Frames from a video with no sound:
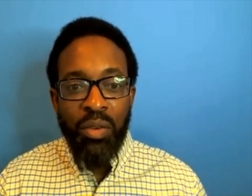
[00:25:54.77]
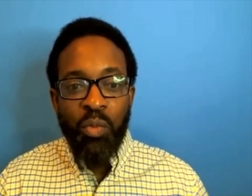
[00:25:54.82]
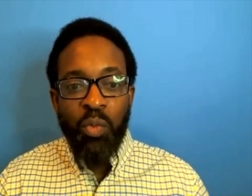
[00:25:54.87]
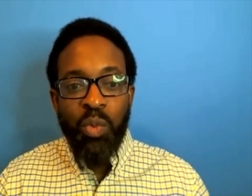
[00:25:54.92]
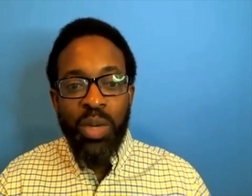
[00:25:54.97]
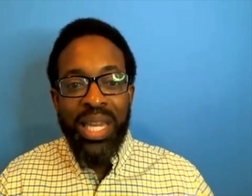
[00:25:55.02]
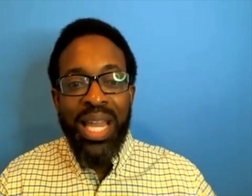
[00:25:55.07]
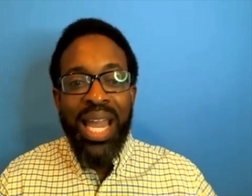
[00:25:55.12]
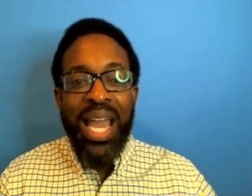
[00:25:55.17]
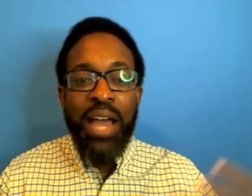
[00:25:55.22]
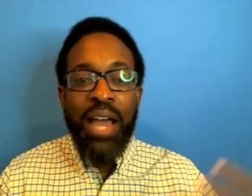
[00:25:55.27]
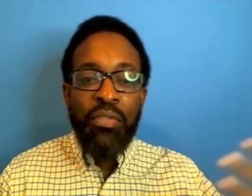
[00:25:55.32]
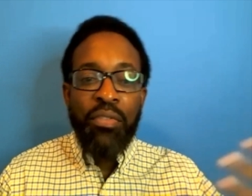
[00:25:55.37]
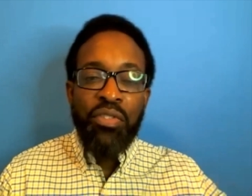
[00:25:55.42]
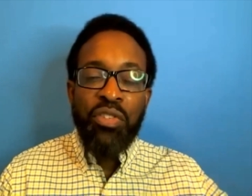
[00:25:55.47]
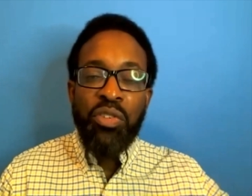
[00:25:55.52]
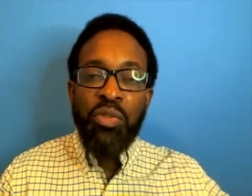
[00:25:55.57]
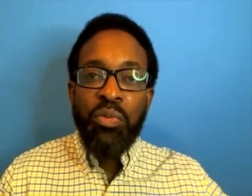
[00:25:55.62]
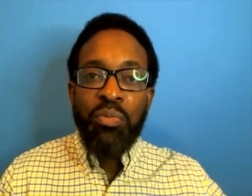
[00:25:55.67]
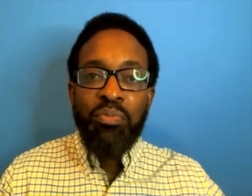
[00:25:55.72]
We have
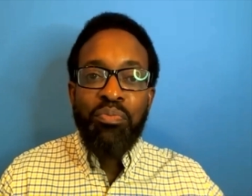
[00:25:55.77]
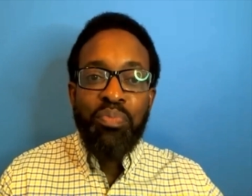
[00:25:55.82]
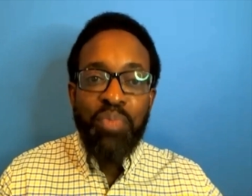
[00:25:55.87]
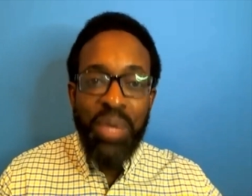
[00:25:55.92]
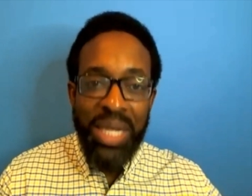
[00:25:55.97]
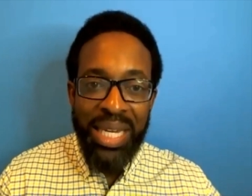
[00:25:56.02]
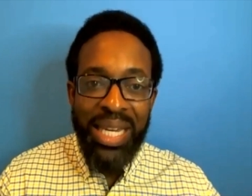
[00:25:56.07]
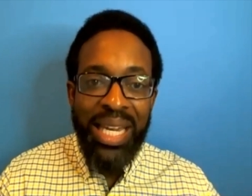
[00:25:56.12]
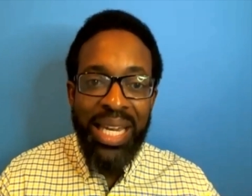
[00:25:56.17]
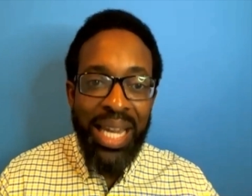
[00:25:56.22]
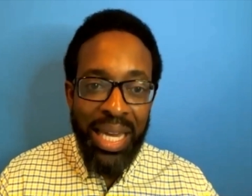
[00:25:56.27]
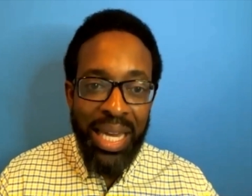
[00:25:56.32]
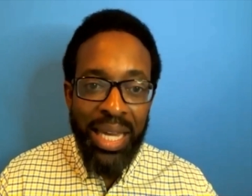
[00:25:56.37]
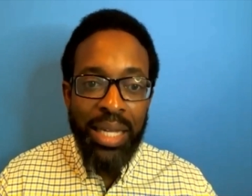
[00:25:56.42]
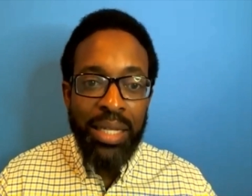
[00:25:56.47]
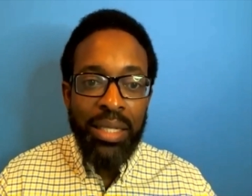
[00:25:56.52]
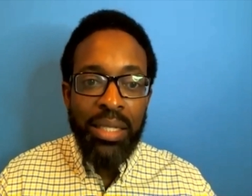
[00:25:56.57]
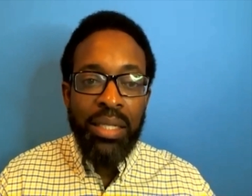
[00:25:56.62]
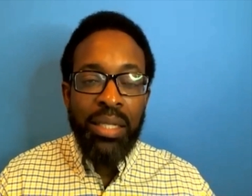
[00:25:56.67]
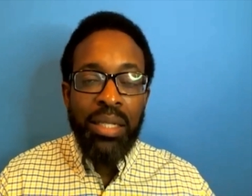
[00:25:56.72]
to be
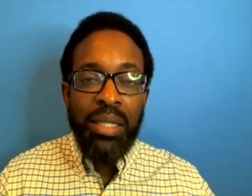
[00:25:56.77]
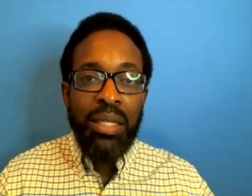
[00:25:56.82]
it.